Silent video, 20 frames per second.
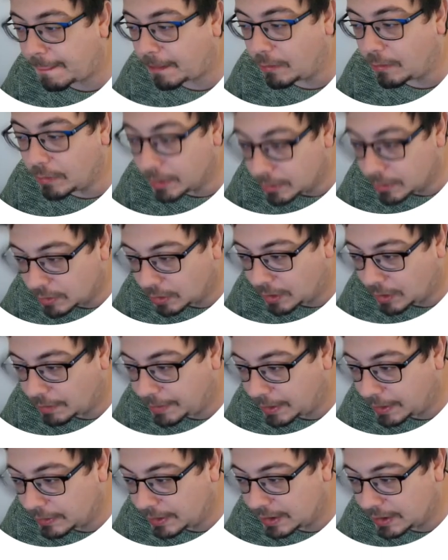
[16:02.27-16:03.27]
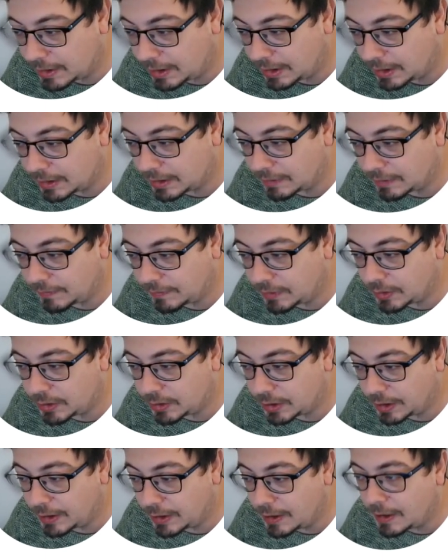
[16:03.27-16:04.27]
We'll talk about these things in
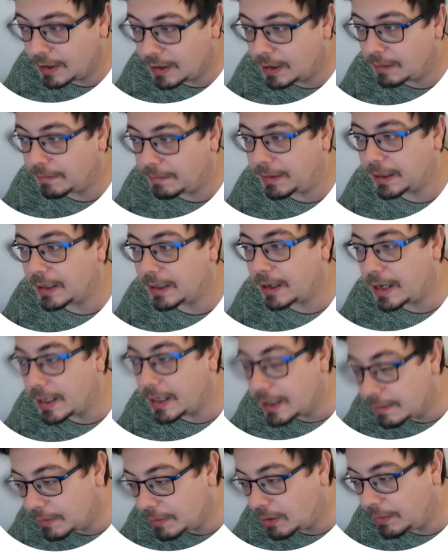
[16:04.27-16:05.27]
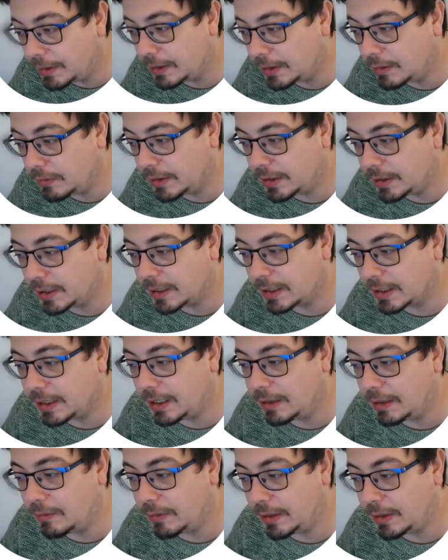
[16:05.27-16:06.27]
future, but at the moment we're just
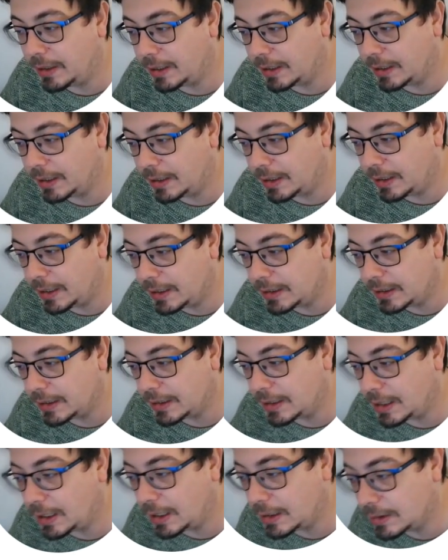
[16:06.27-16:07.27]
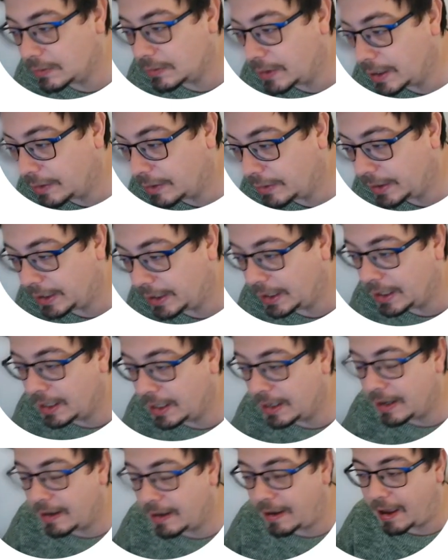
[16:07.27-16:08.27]
dealing with the easy things where we
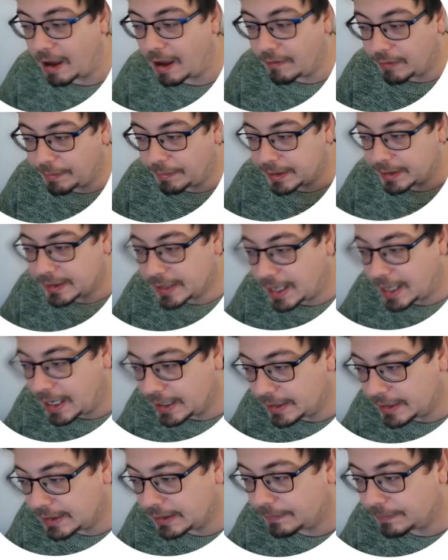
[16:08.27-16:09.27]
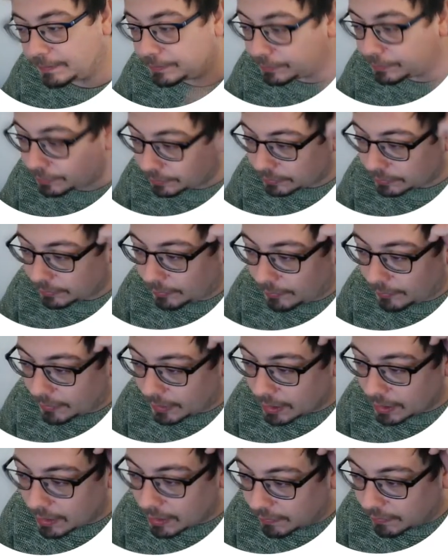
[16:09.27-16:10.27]
have a precise
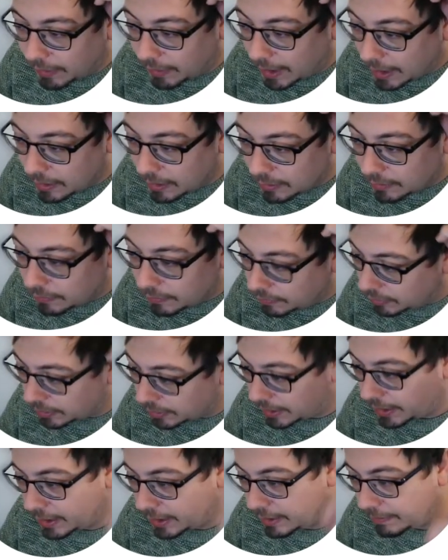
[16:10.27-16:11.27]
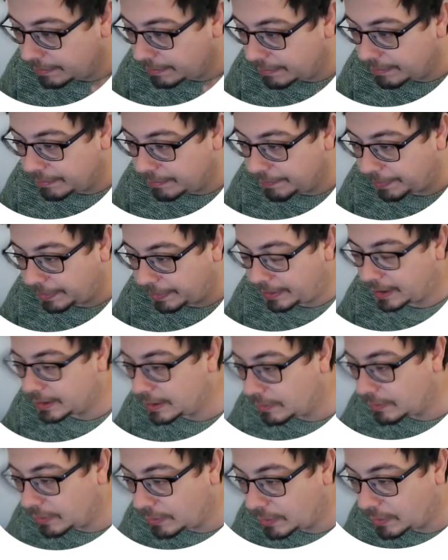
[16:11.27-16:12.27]
value for the thing
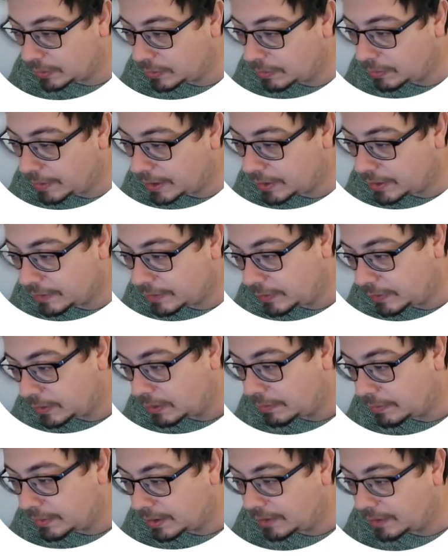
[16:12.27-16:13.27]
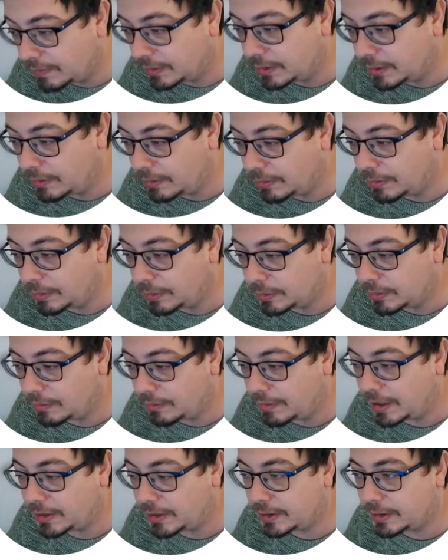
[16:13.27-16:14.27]
that we want to measure, for the observer that we want to
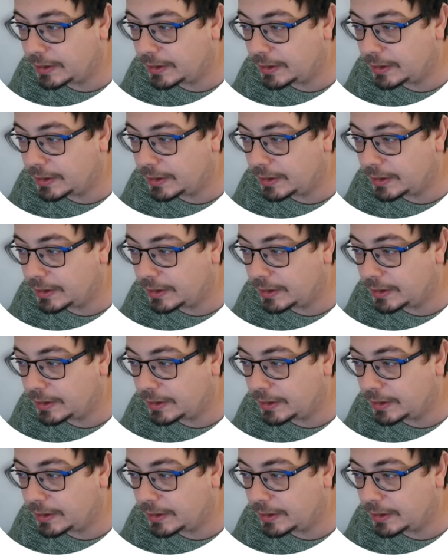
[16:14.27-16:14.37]
measure,